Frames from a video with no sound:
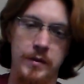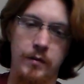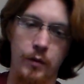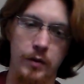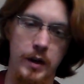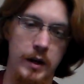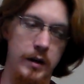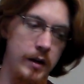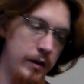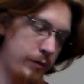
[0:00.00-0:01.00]
For
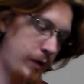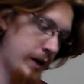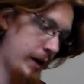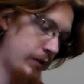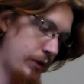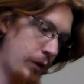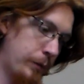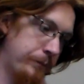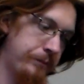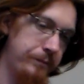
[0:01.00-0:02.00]
the Friday,
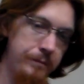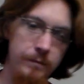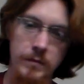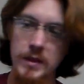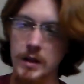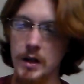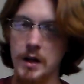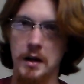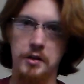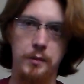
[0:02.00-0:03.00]
so
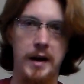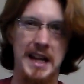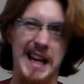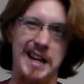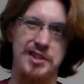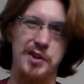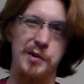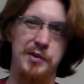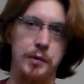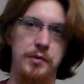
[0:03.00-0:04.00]
that's why I kind of
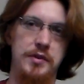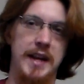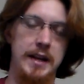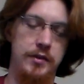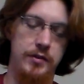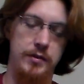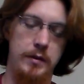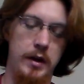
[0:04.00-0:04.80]
chose those dates.